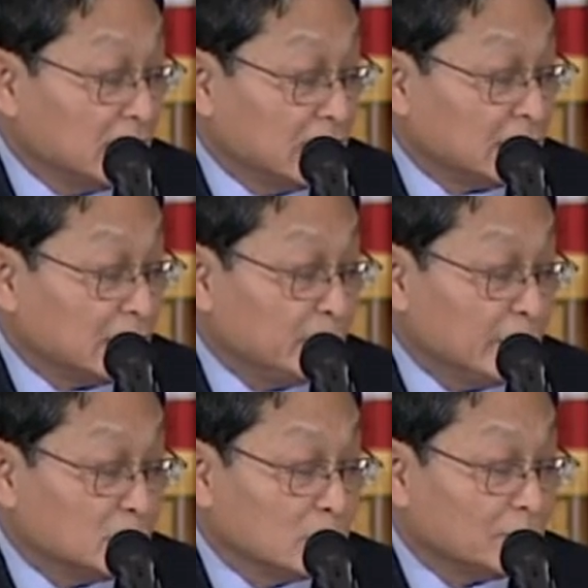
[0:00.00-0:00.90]
Uh, Thant
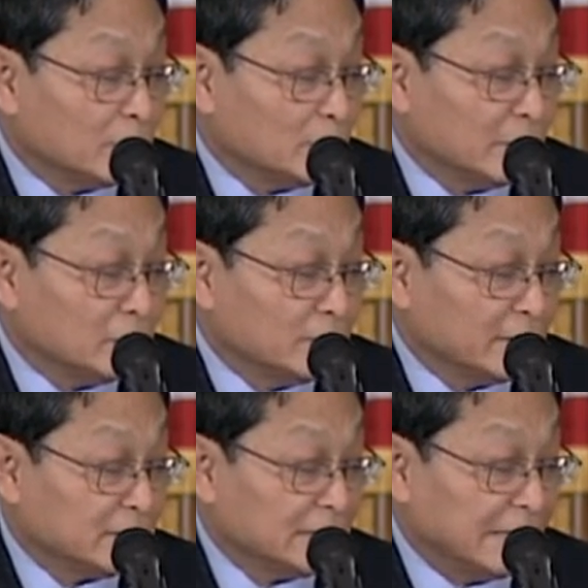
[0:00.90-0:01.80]
a former
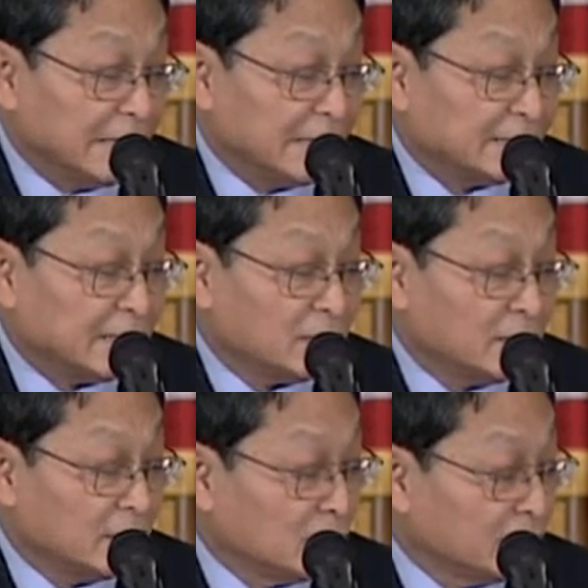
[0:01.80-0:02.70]
US uh,
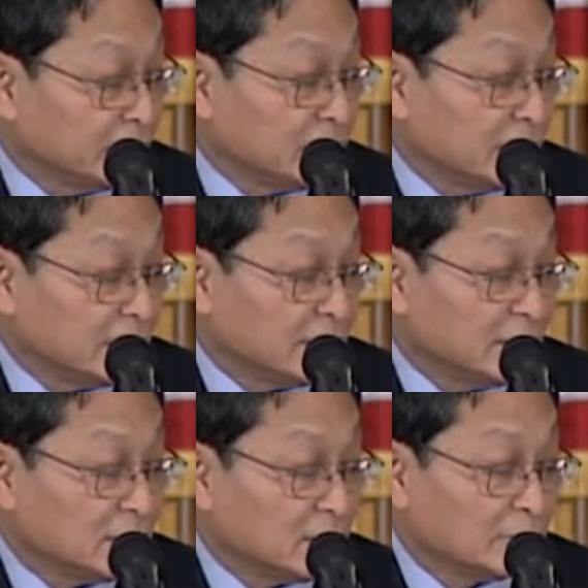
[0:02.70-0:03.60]
Secretary official and
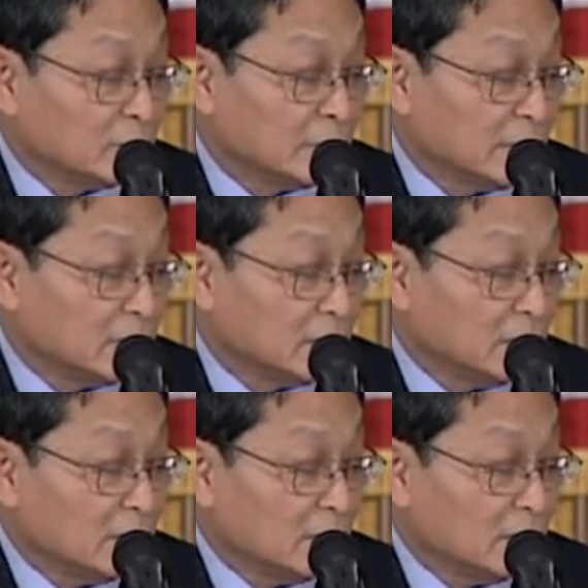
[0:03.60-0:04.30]
grandson of U Thant,